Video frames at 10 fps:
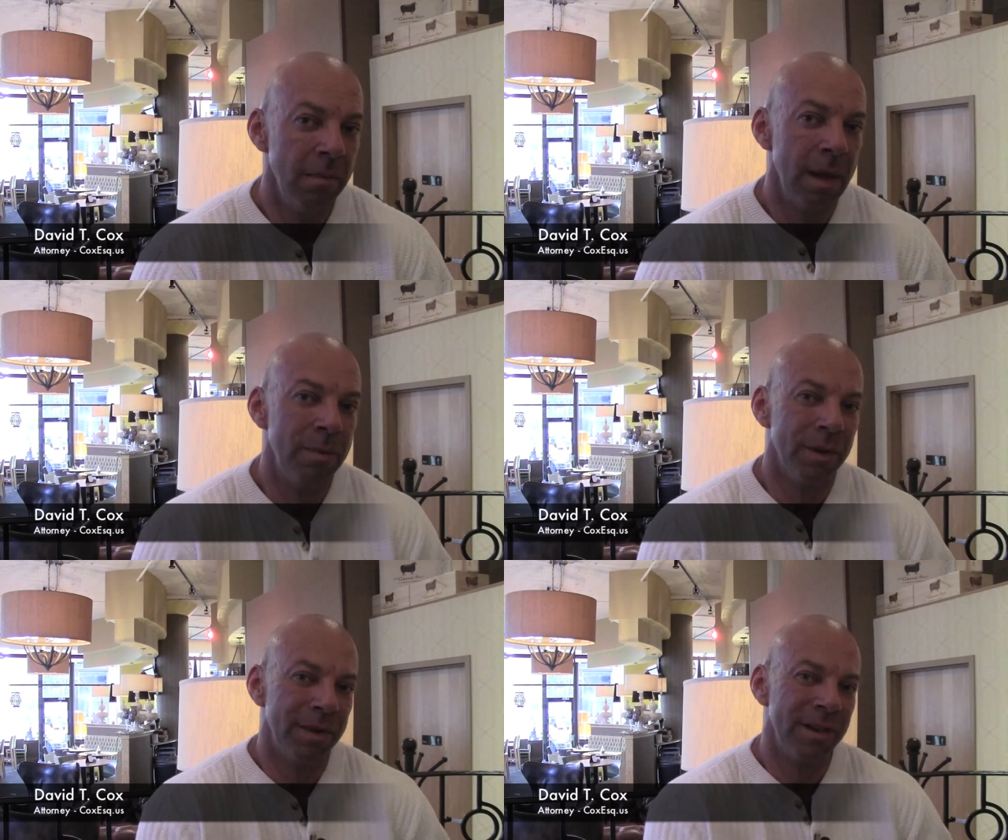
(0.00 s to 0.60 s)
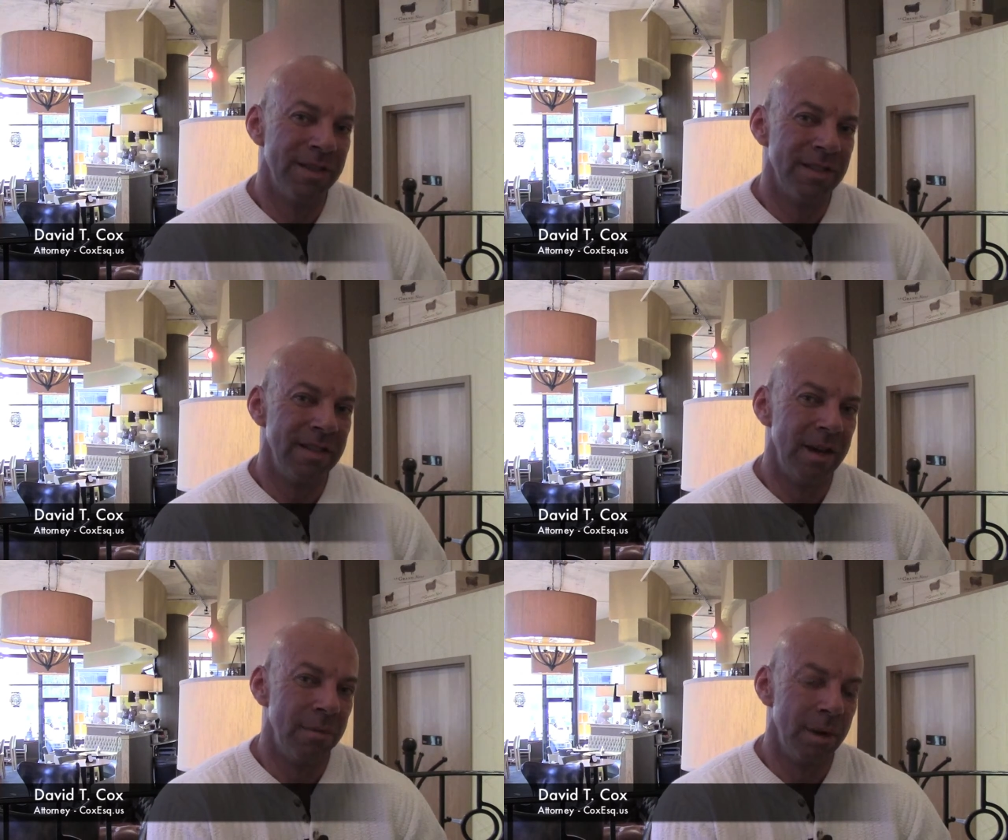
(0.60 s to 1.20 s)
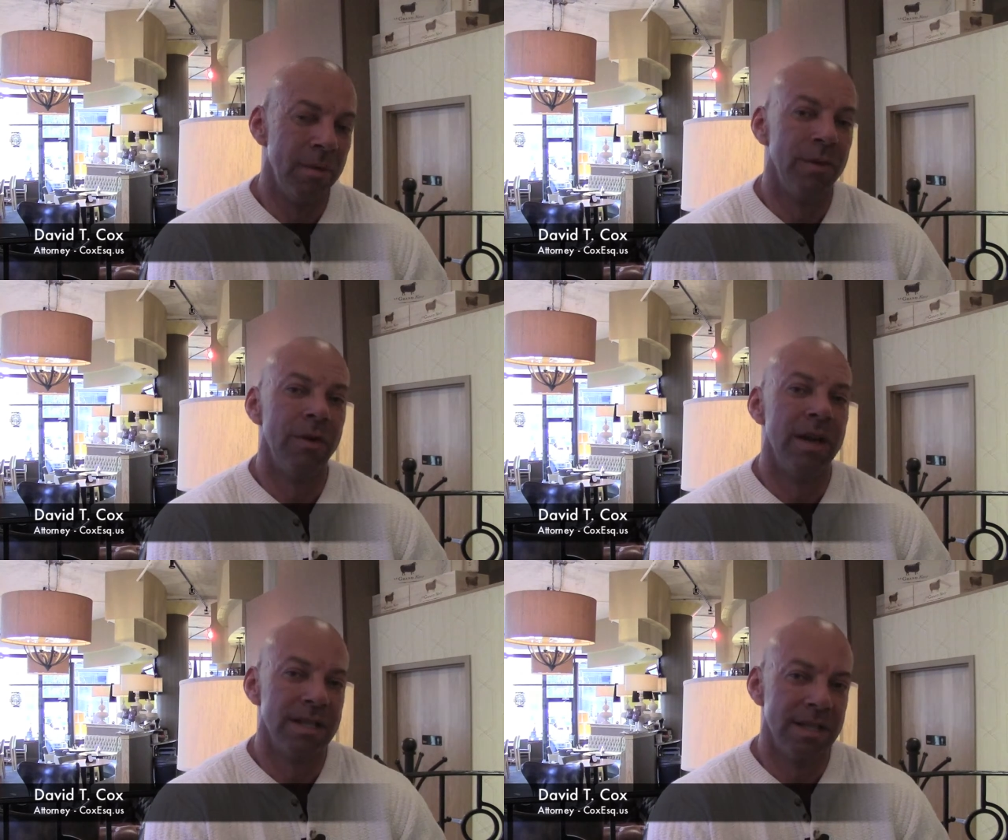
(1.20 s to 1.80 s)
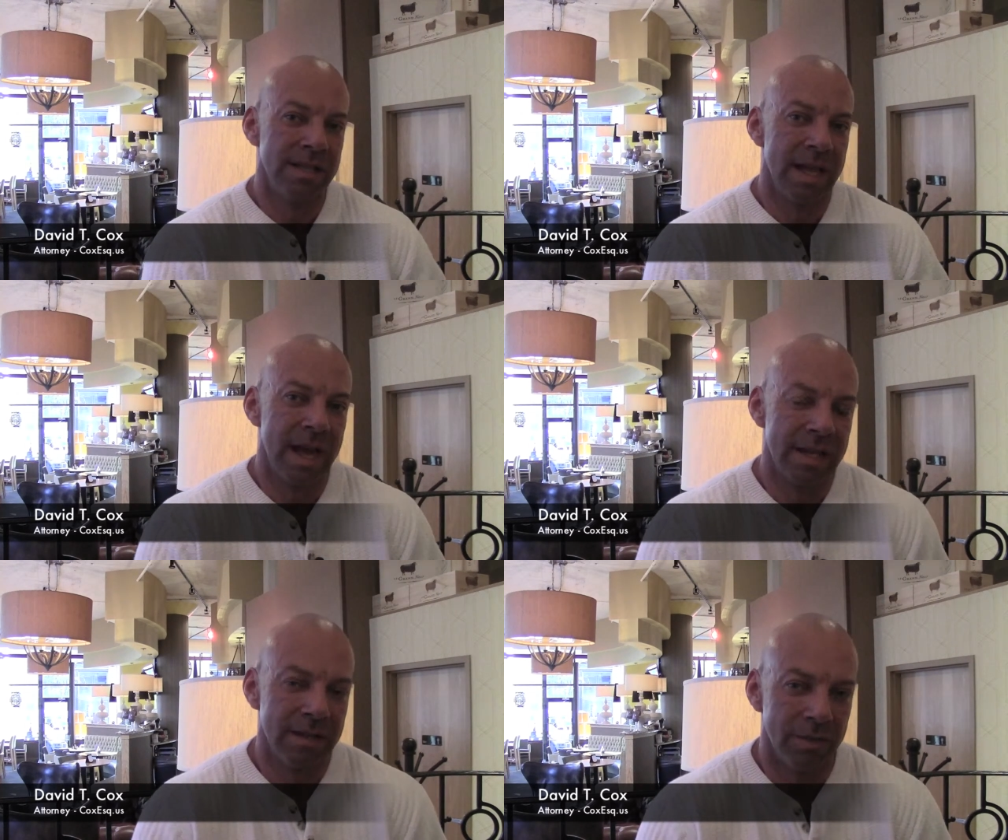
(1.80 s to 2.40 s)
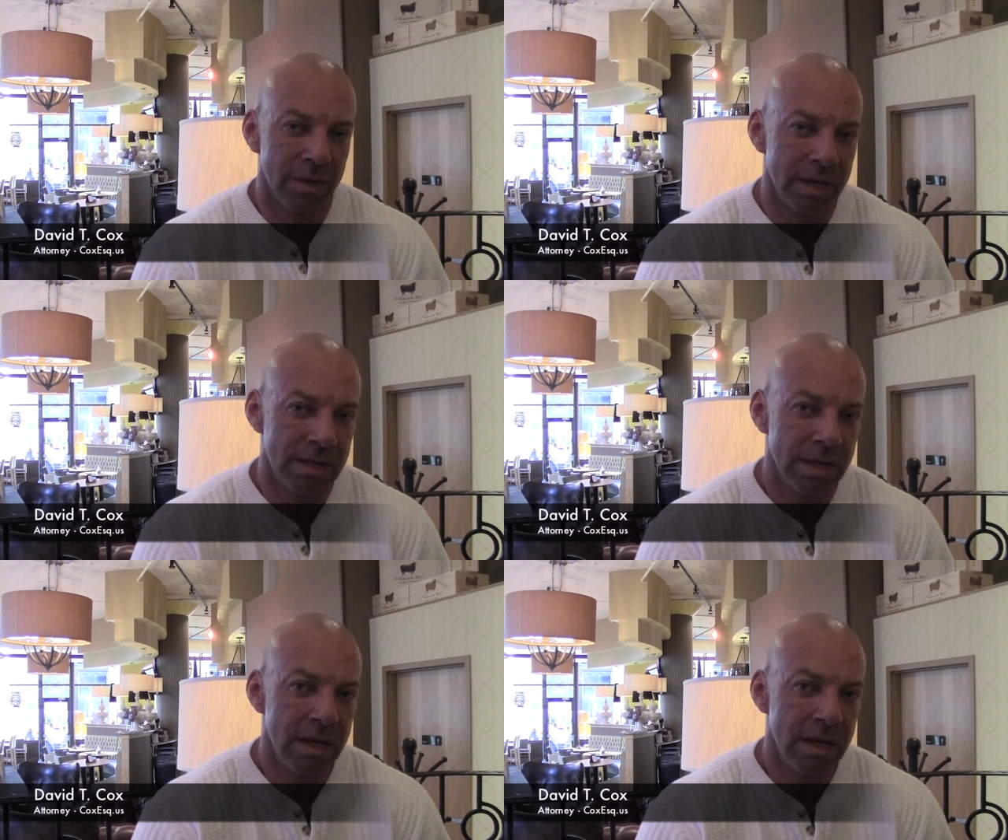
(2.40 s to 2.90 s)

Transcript: may put their permanent resident status at risk.